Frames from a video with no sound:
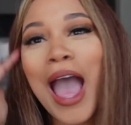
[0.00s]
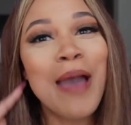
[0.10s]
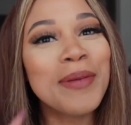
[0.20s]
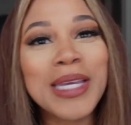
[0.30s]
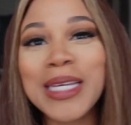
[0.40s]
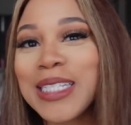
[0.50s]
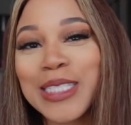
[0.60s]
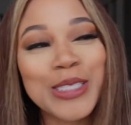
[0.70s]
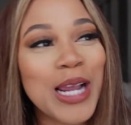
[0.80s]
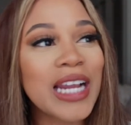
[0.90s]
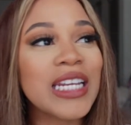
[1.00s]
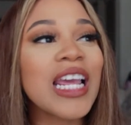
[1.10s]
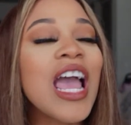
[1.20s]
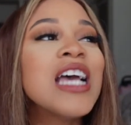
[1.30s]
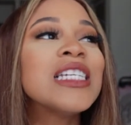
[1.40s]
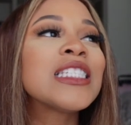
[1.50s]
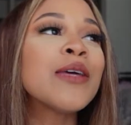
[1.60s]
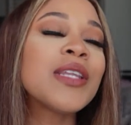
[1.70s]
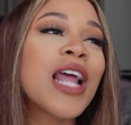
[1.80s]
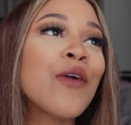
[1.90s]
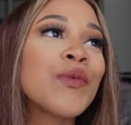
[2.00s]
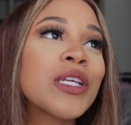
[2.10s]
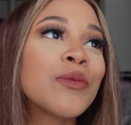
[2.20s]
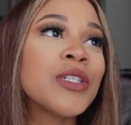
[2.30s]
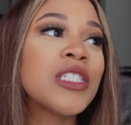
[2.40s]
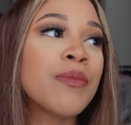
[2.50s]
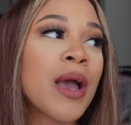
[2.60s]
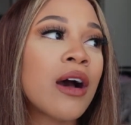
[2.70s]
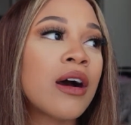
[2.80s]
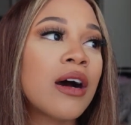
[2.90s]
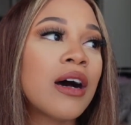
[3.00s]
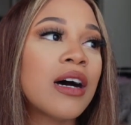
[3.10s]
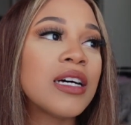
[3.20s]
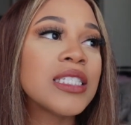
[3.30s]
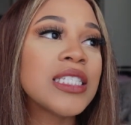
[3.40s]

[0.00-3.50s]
I be getting distracted. Something that I really appreciate about